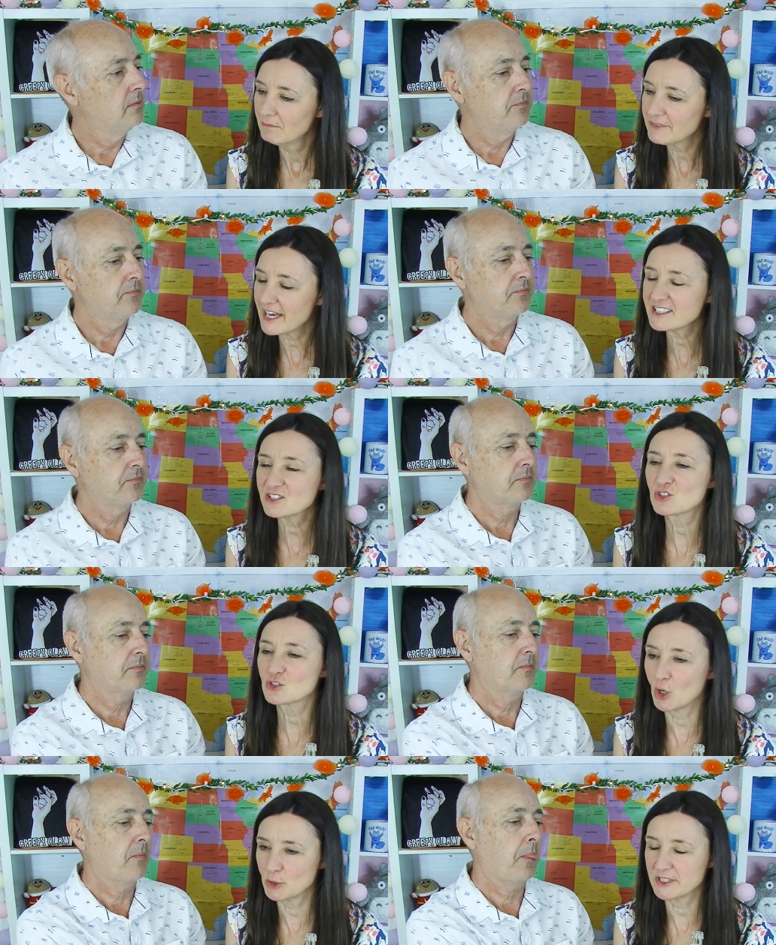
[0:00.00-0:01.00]
Speaker 1: That is
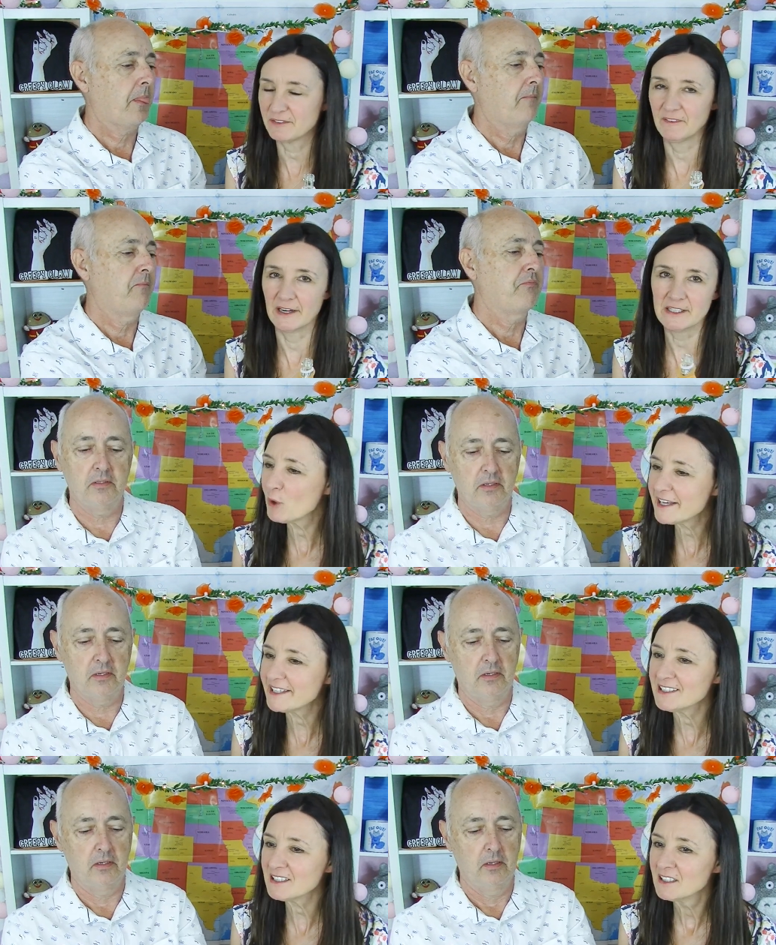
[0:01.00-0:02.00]
so different.
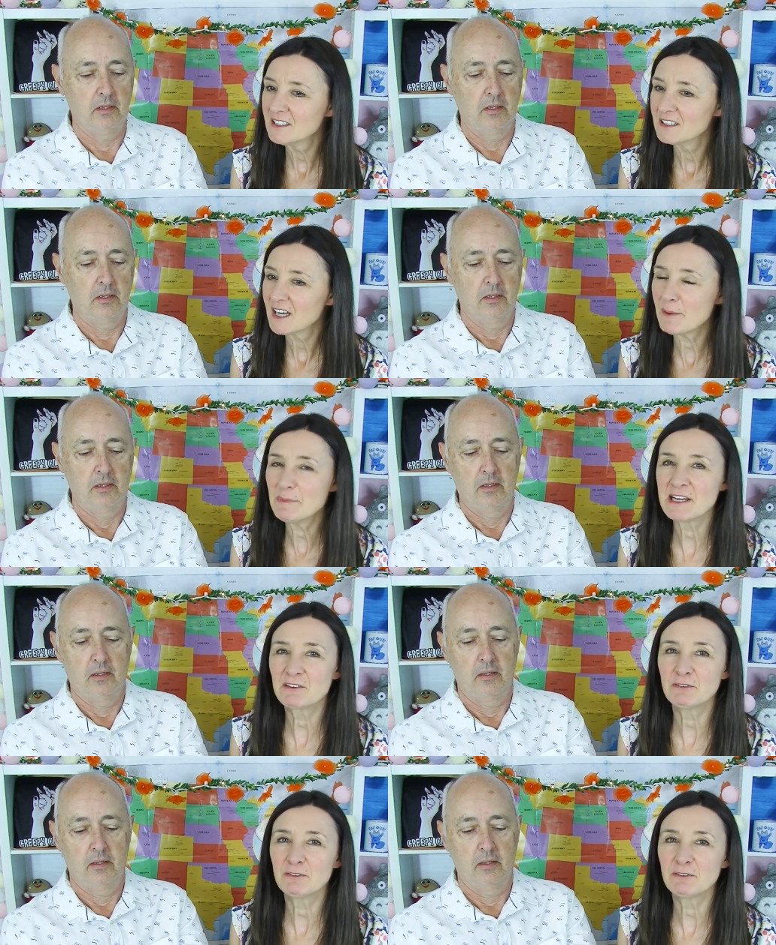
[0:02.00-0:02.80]
We are being